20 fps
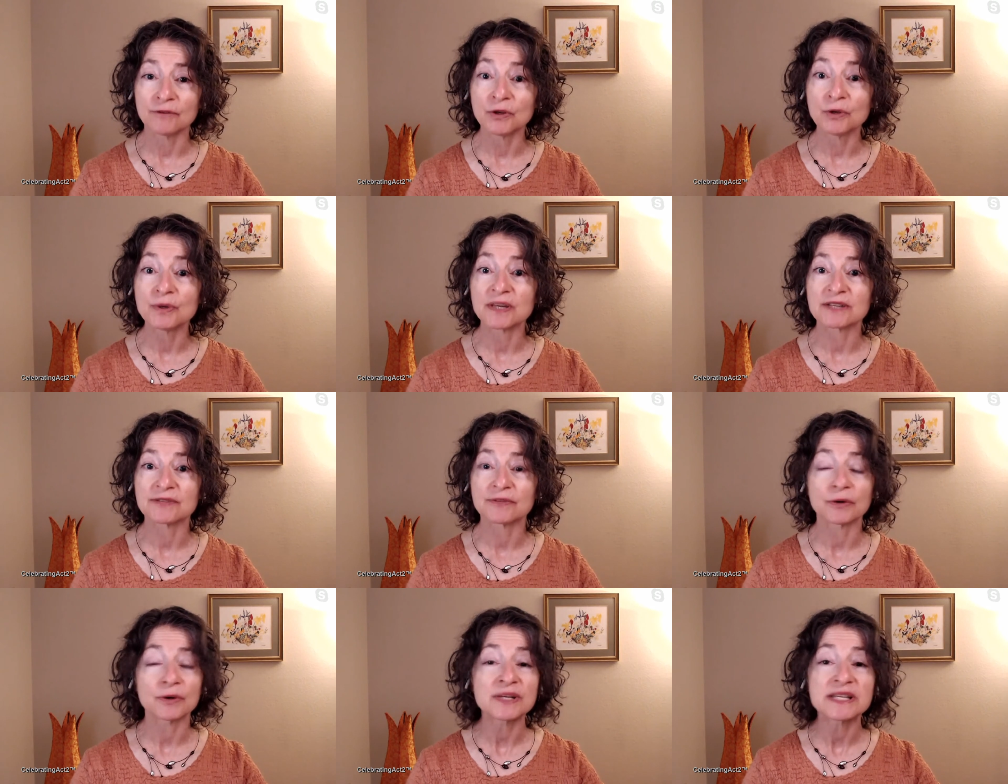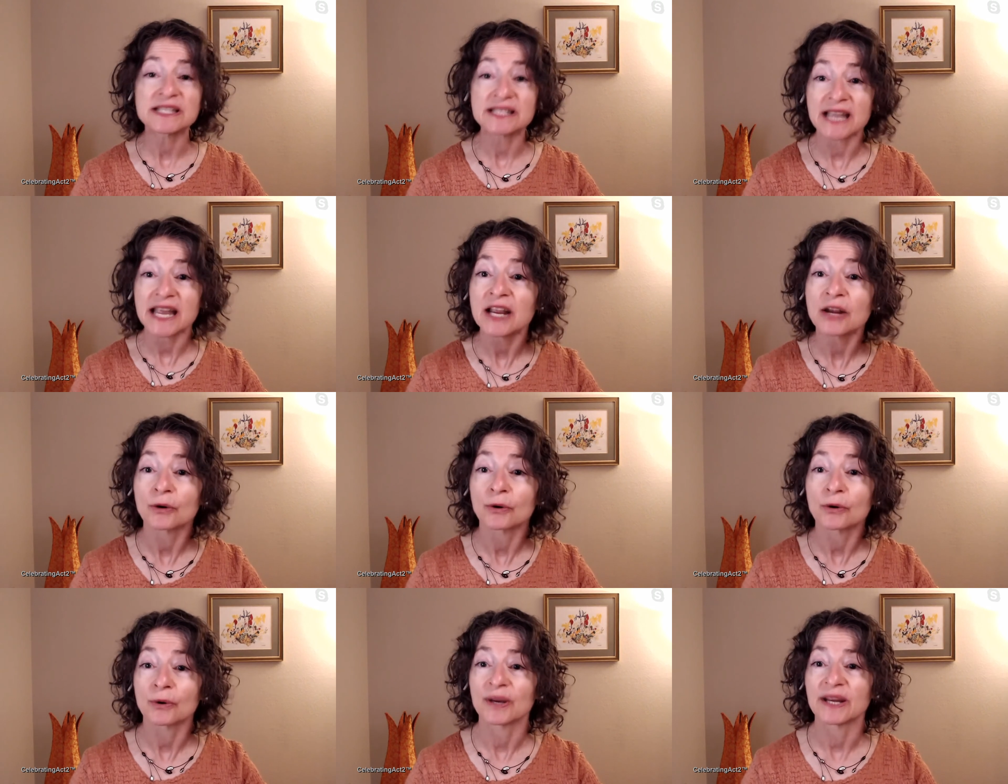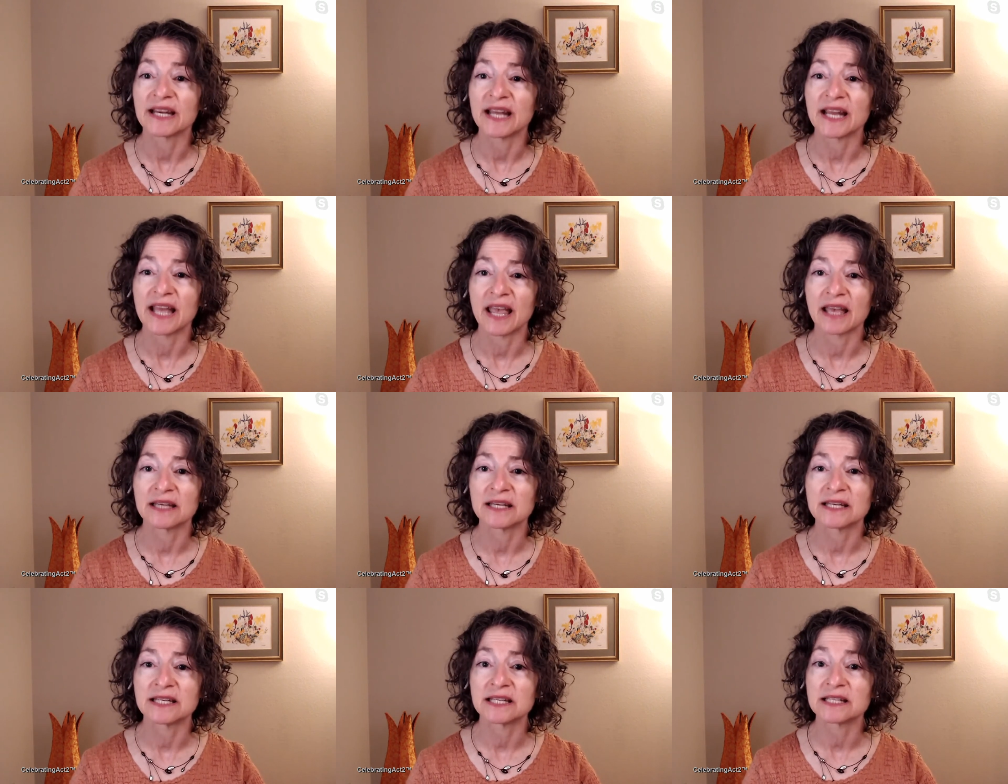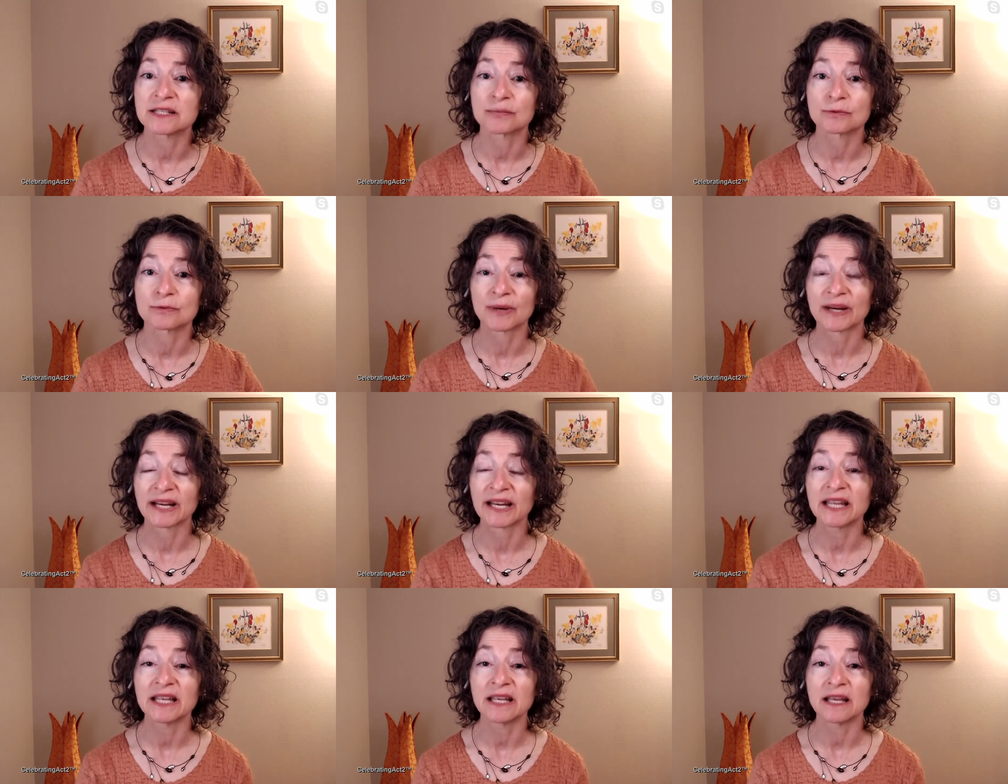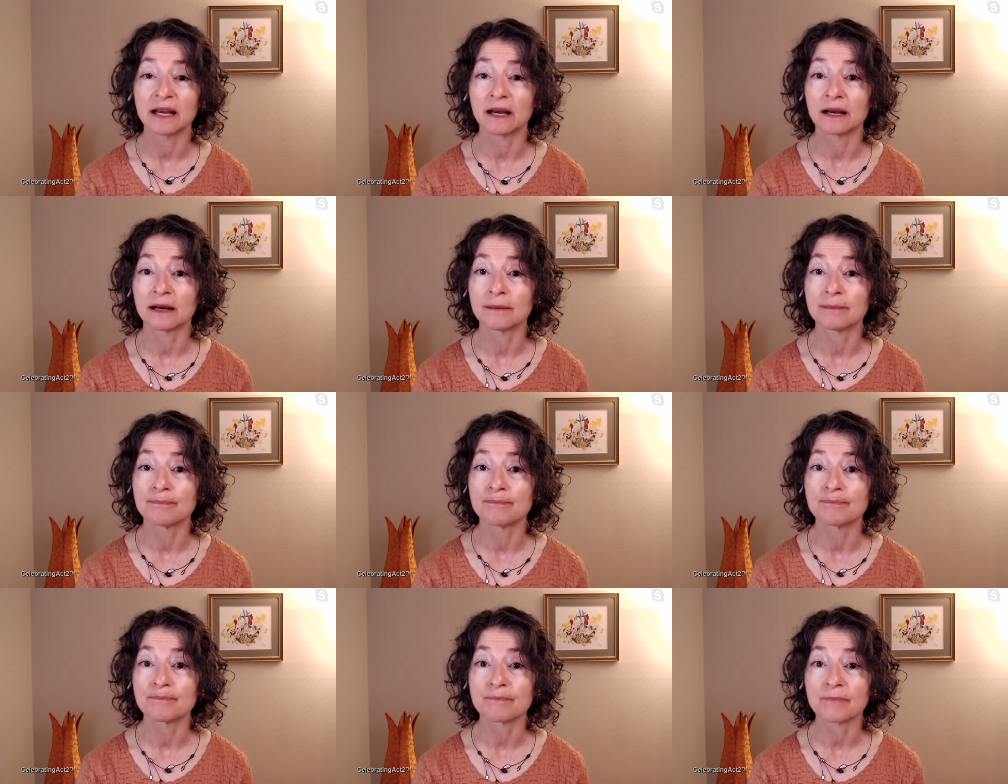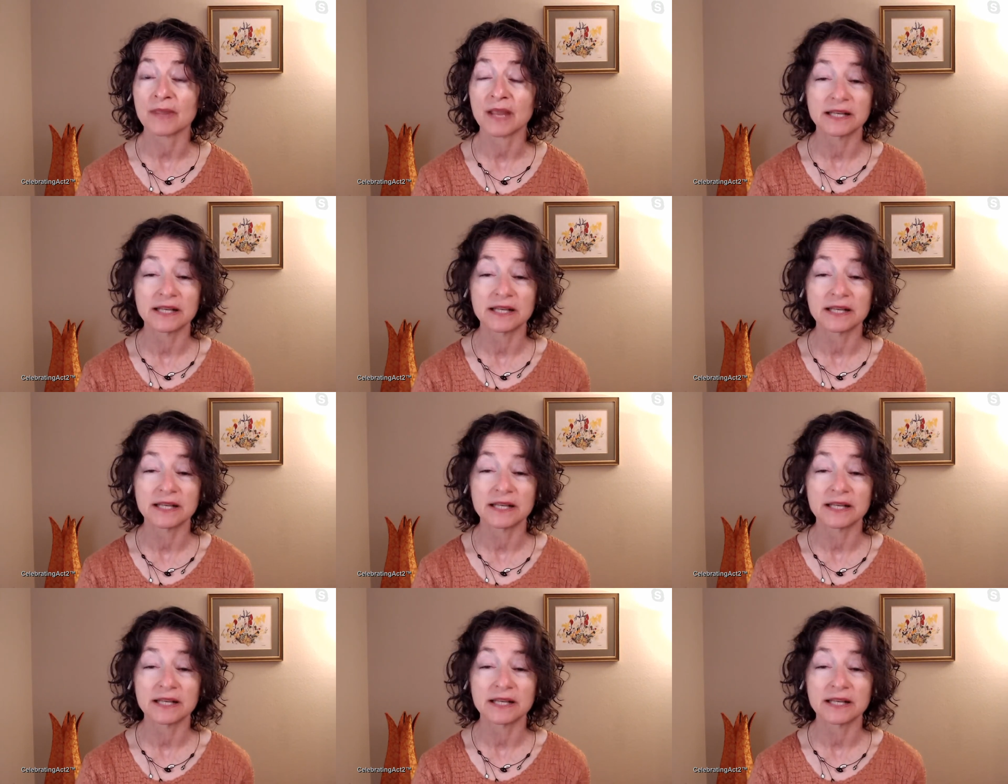viewed as very sacred, and it's really um,